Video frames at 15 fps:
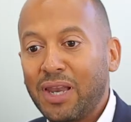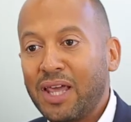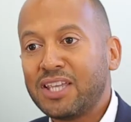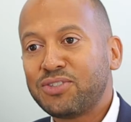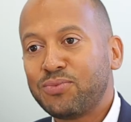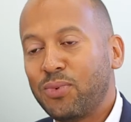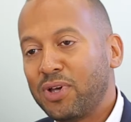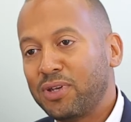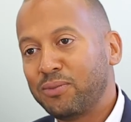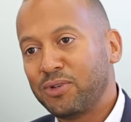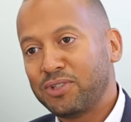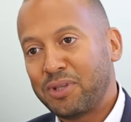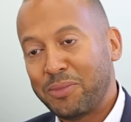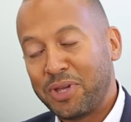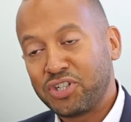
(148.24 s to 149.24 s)
last one,
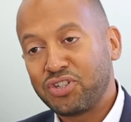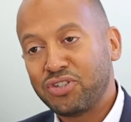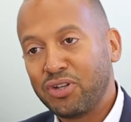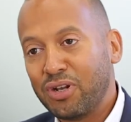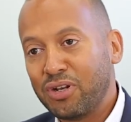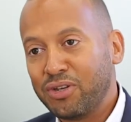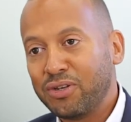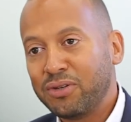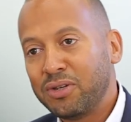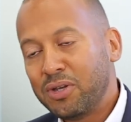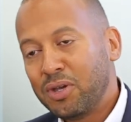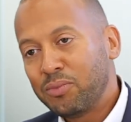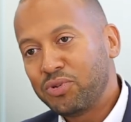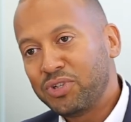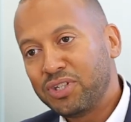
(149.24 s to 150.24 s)
as I mentioned earlier,
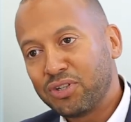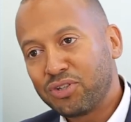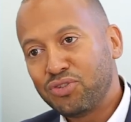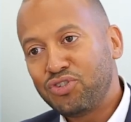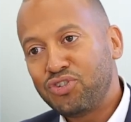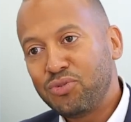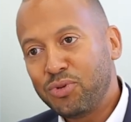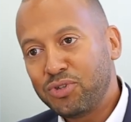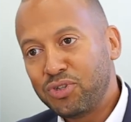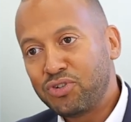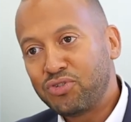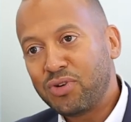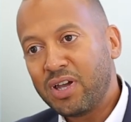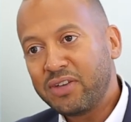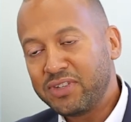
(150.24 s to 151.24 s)
putting the consumer in the
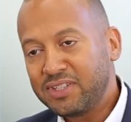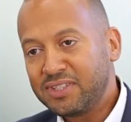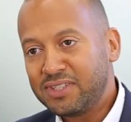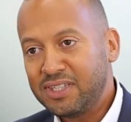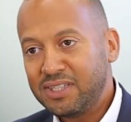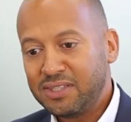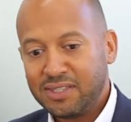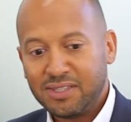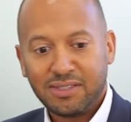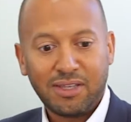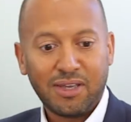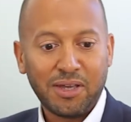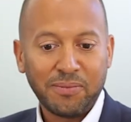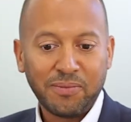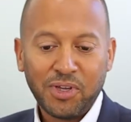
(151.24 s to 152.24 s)
driving seat is
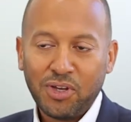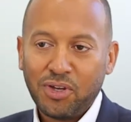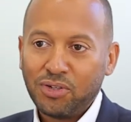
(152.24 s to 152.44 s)
the,